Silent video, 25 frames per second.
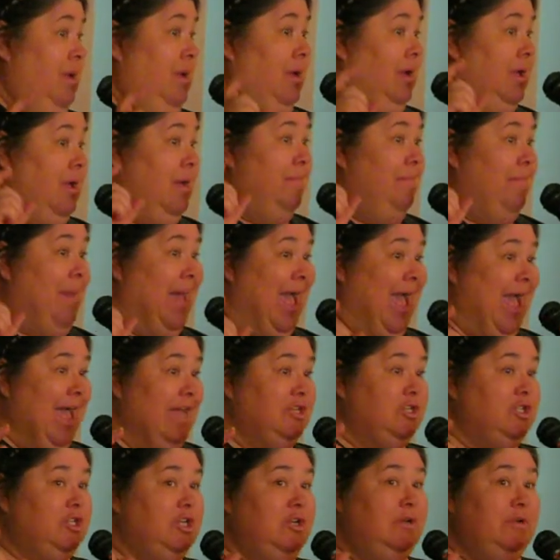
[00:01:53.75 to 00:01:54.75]

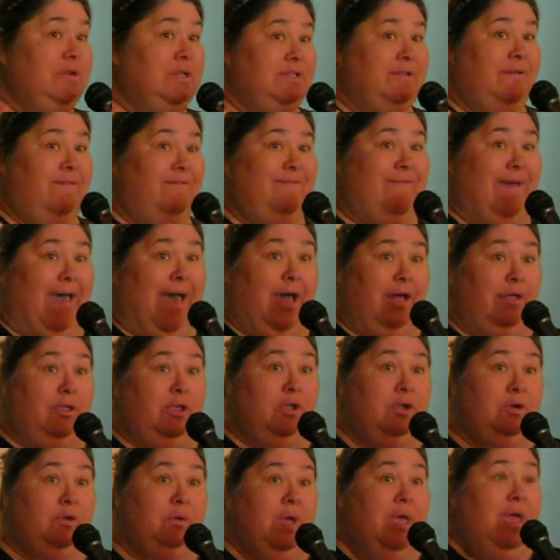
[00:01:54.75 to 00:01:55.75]
Compassion is a
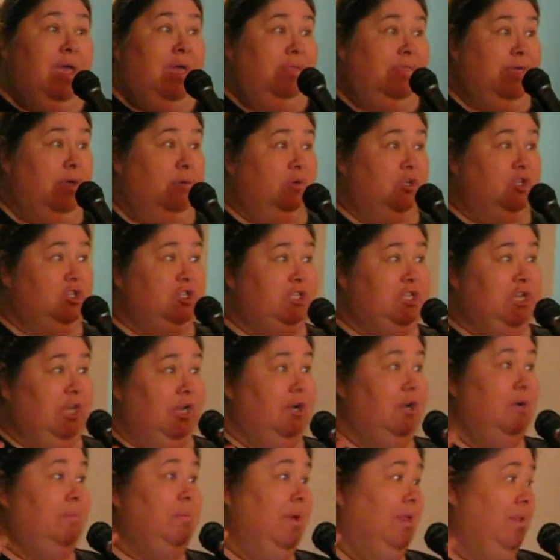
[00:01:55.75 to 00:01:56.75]
value that was
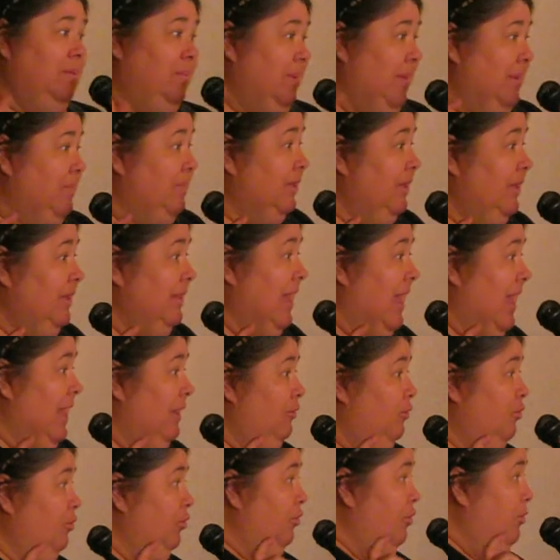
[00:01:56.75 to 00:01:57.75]
shared by the people in
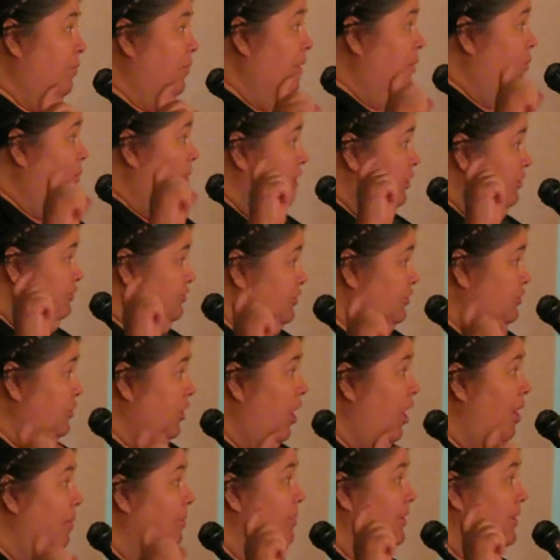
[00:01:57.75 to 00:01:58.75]
that group, and when you
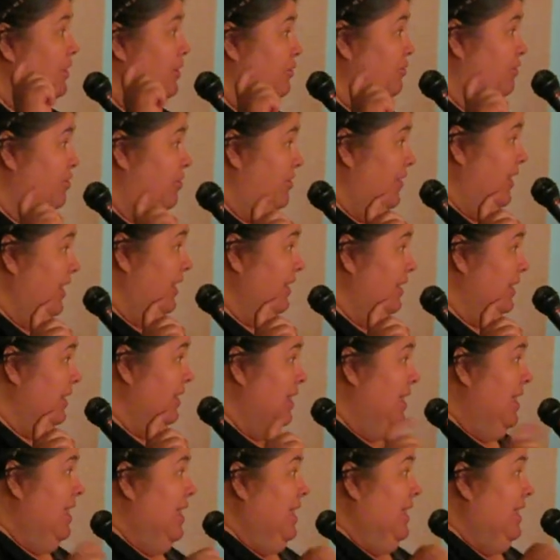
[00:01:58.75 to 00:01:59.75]
stop and you think,
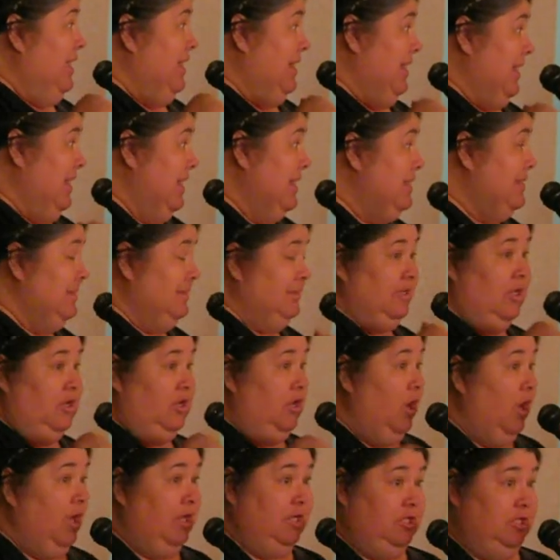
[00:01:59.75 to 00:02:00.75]
it is
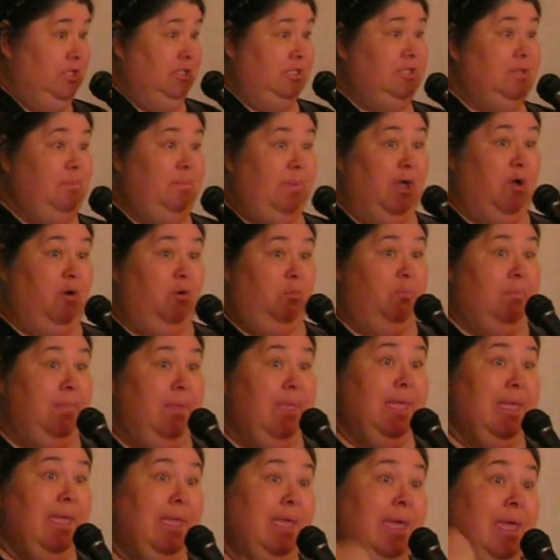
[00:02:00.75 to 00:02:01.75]
not just about
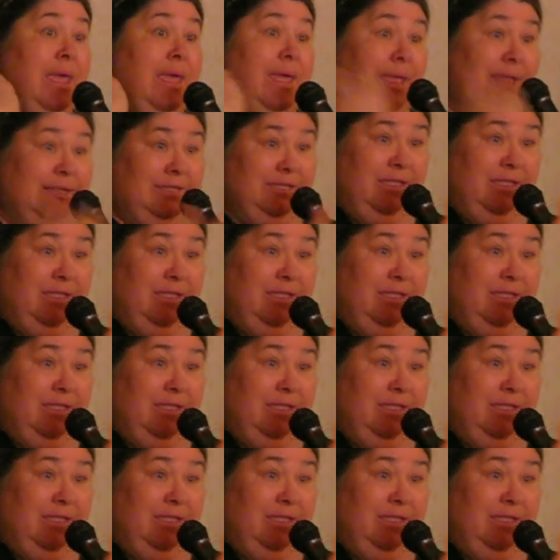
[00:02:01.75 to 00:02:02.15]
me, it's